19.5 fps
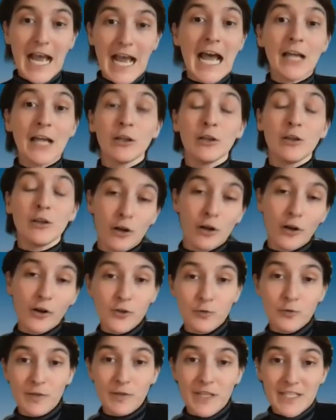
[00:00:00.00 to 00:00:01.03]
at
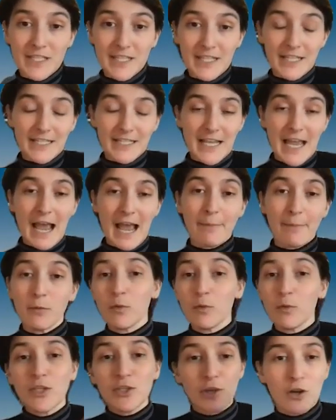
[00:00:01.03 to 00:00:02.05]
large when these things
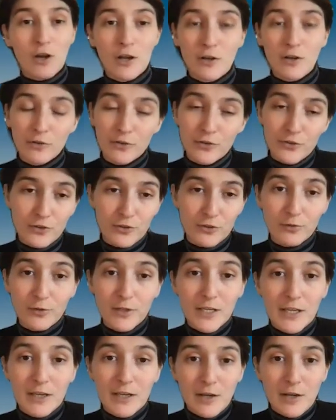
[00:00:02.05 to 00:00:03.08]
happen. We saw it also
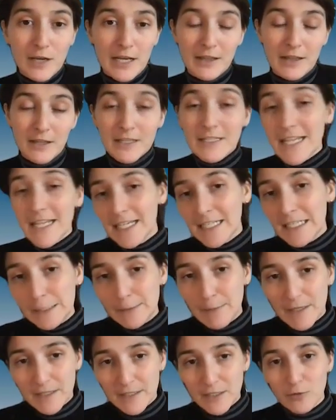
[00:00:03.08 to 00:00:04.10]
in the text
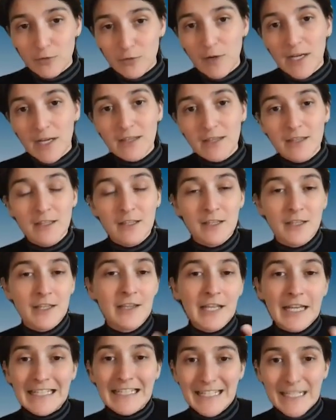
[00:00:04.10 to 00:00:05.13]
message, right? The
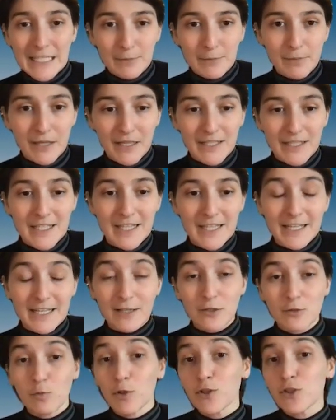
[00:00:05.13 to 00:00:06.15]
license plate
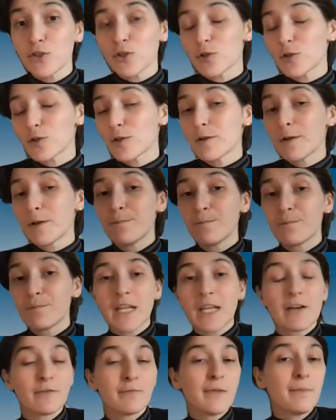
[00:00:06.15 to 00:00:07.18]
things, when certain
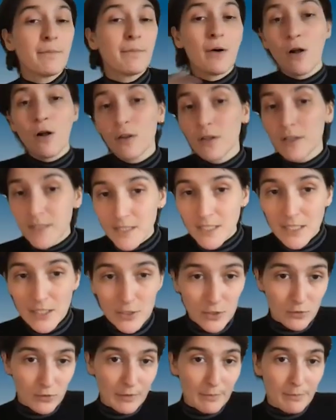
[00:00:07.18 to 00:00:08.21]
government
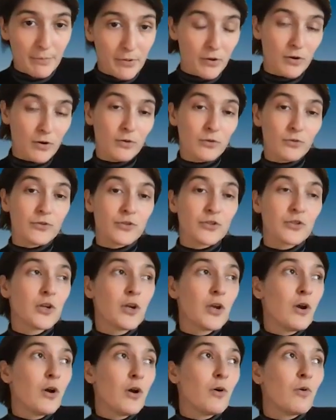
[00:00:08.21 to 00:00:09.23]
policies are imposed
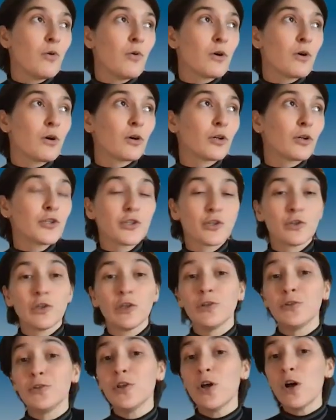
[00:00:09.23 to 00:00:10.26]
or
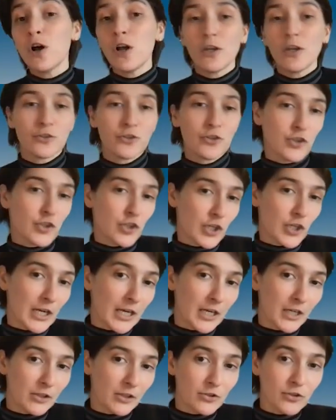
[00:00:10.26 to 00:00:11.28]
certain laws
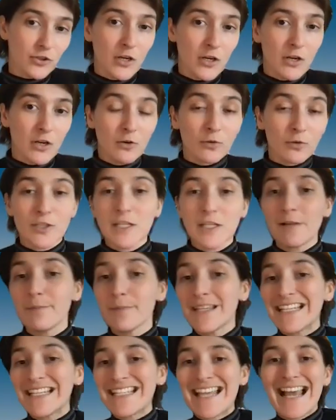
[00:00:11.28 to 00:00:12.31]
change or
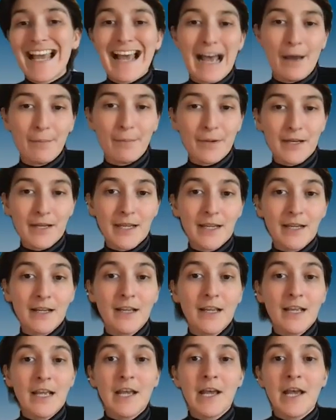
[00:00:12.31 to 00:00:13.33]
something's
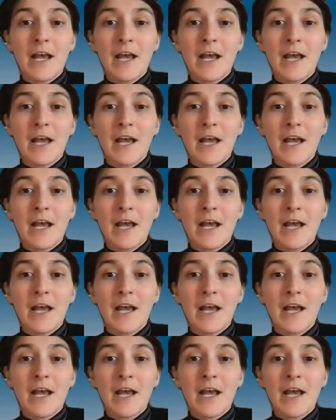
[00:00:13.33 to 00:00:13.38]
happening,